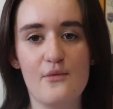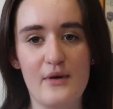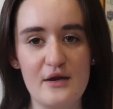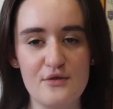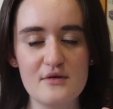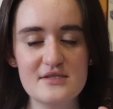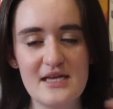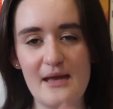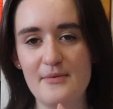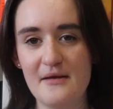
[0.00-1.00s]
readathons,
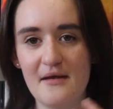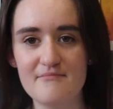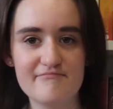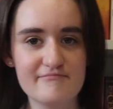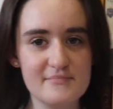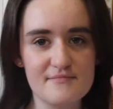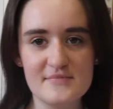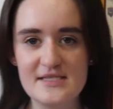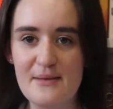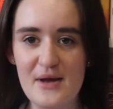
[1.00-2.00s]
keeping it
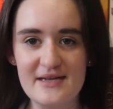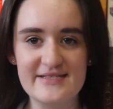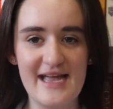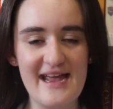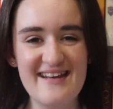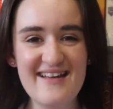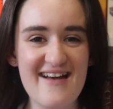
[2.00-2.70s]
semi-sane.